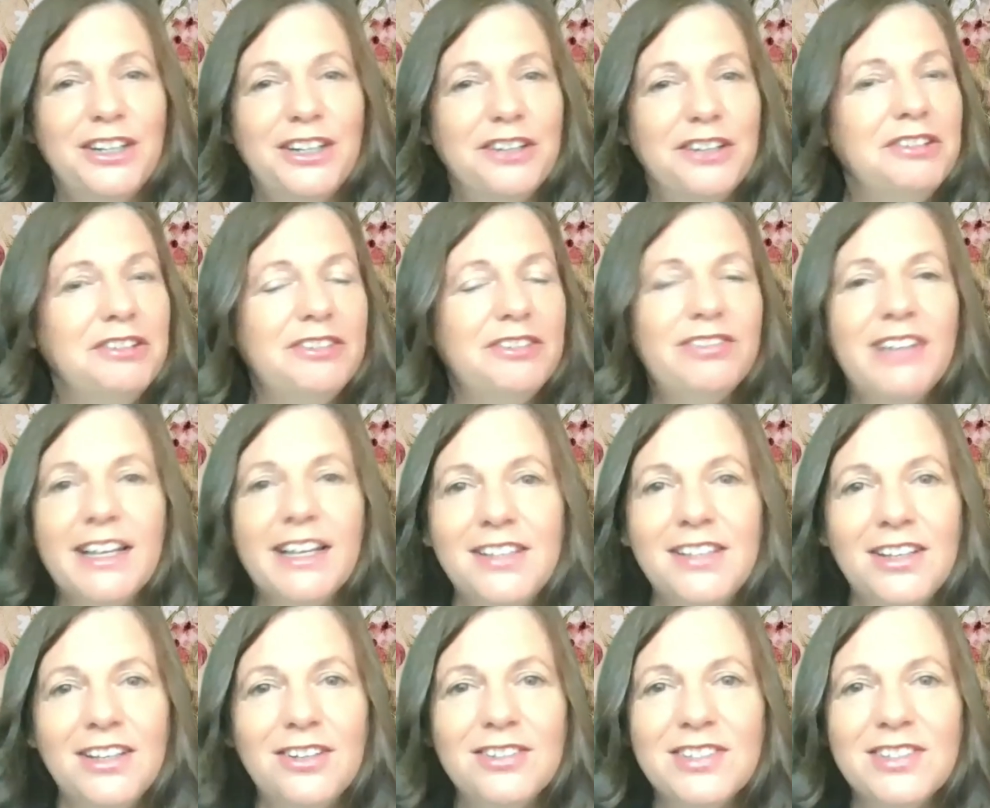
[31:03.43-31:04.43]
are
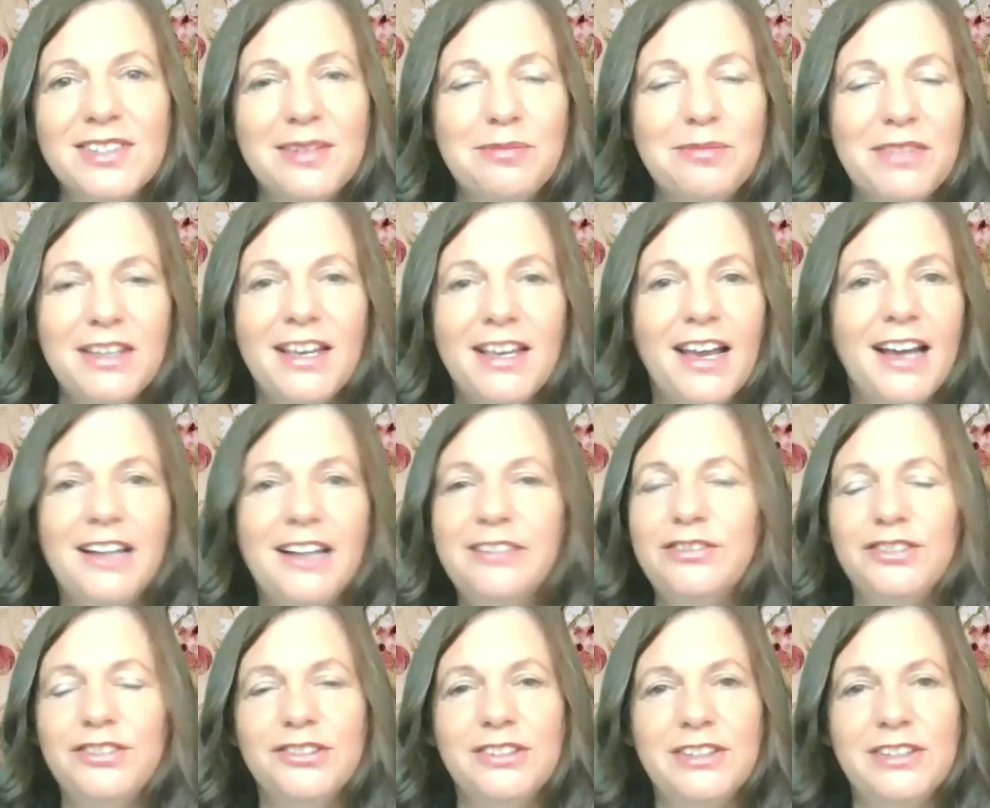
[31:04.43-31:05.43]
reflecting on something
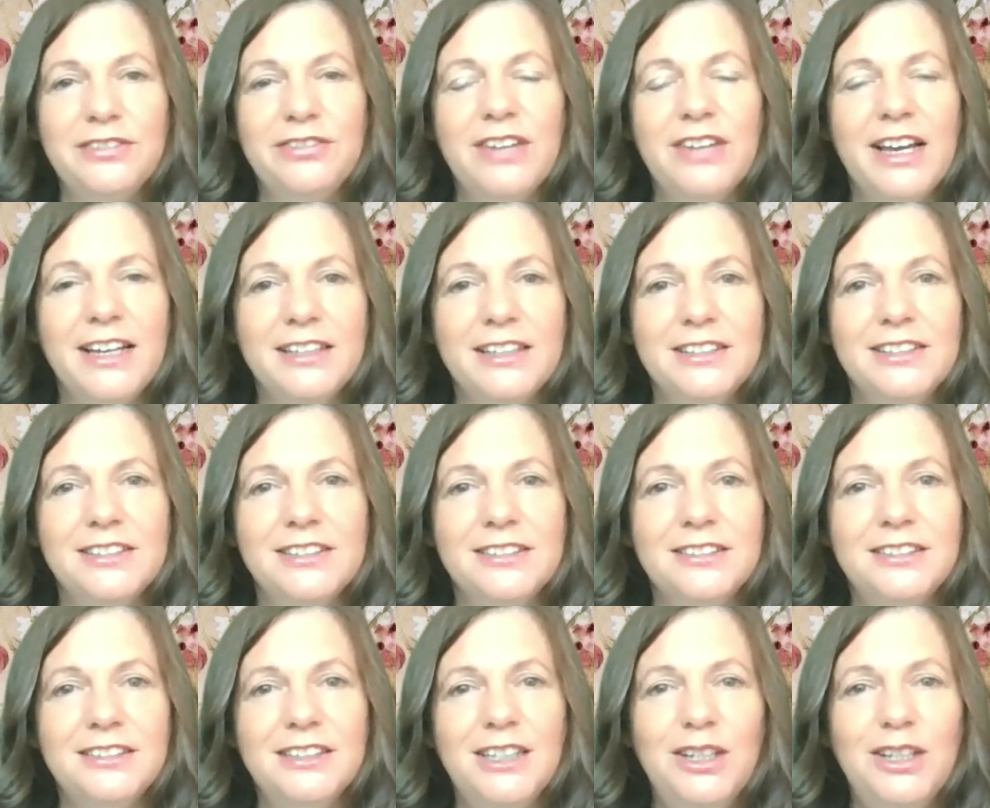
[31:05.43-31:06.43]
after the fact,
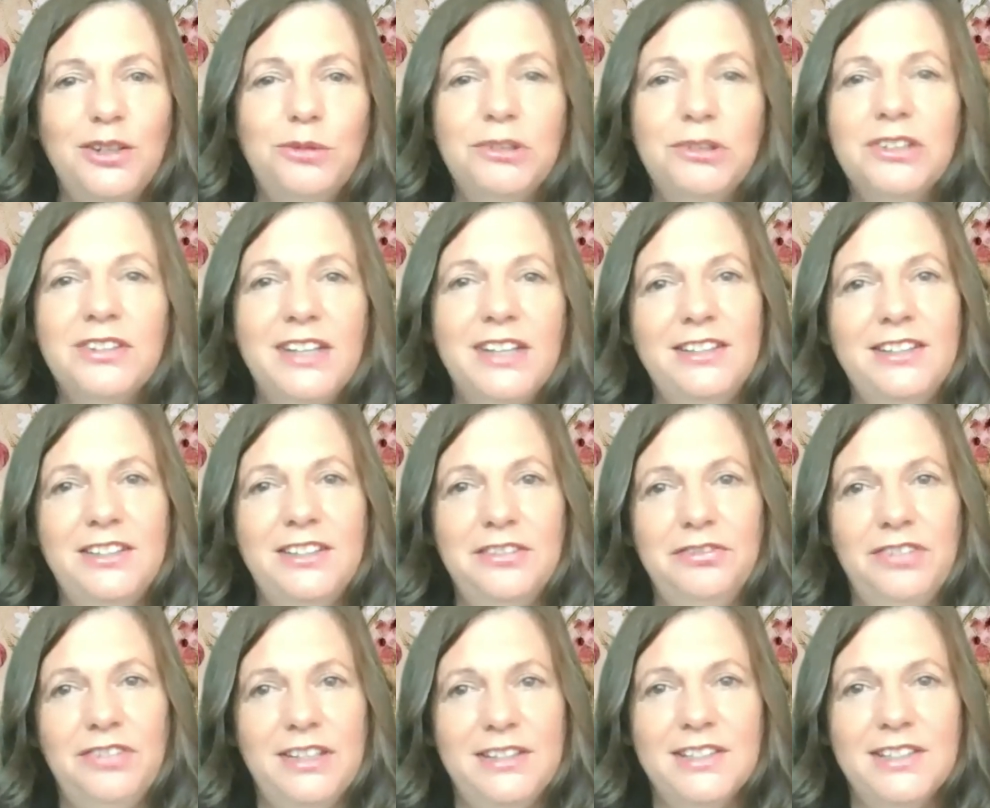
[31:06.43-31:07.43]
were they
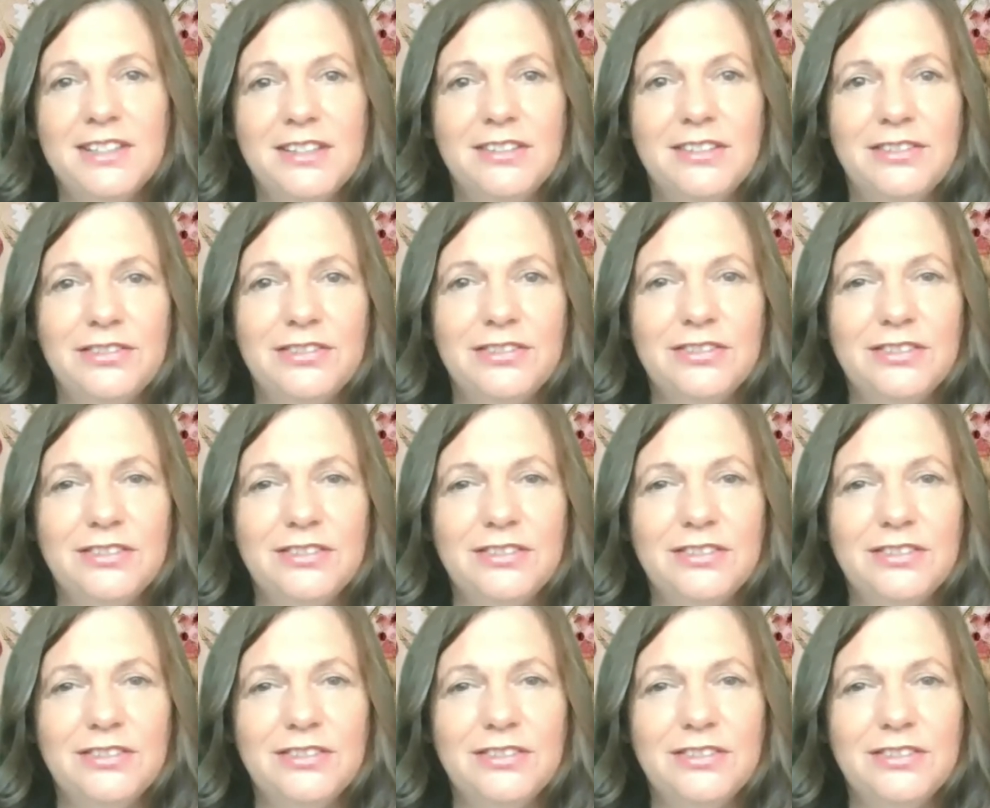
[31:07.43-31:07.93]
defensive?